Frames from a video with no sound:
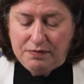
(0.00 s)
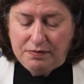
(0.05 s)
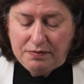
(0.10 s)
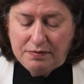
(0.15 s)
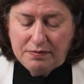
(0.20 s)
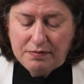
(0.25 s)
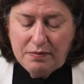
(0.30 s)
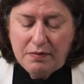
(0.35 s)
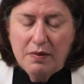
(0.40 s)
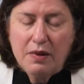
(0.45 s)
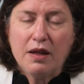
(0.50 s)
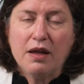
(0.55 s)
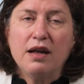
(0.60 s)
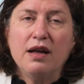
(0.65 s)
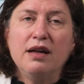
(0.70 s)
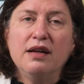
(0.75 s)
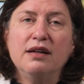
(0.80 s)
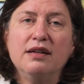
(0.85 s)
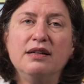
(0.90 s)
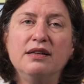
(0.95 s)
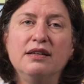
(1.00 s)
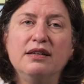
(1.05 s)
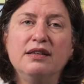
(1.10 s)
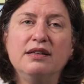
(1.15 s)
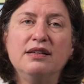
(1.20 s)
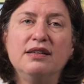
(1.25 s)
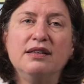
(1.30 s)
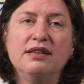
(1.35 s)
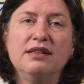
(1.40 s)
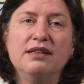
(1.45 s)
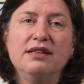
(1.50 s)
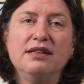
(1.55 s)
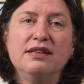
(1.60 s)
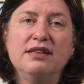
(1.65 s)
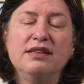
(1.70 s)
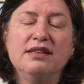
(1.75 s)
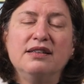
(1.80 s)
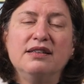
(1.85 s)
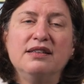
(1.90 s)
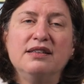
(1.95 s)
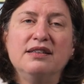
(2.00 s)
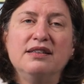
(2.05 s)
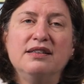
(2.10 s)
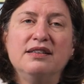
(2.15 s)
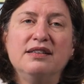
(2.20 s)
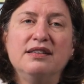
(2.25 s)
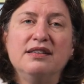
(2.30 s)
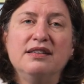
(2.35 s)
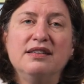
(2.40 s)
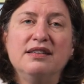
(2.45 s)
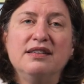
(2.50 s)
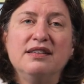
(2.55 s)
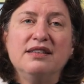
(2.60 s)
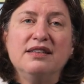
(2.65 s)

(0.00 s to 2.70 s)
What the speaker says: [no speech]